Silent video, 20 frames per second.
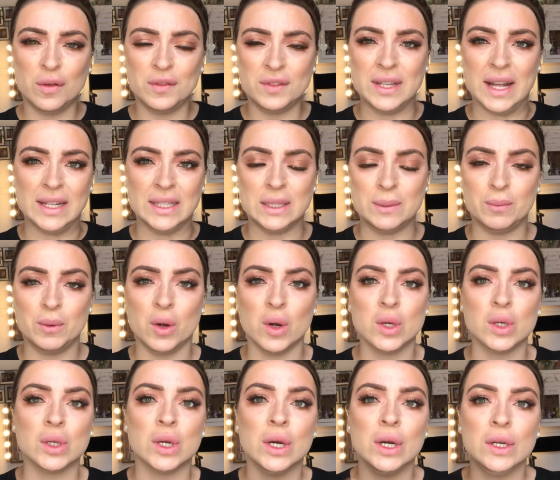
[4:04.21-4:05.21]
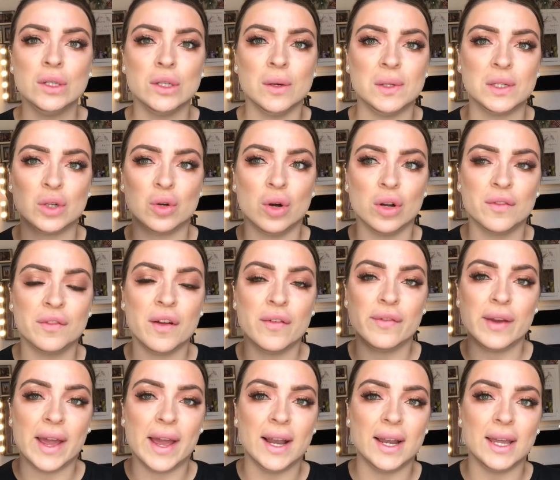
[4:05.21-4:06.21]
dense brush, so it's good for
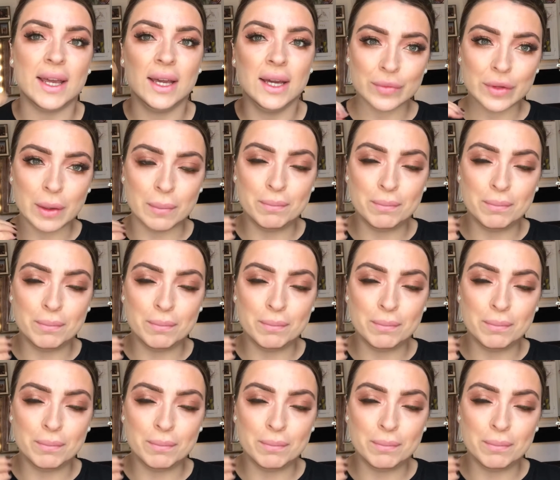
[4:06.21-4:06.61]
really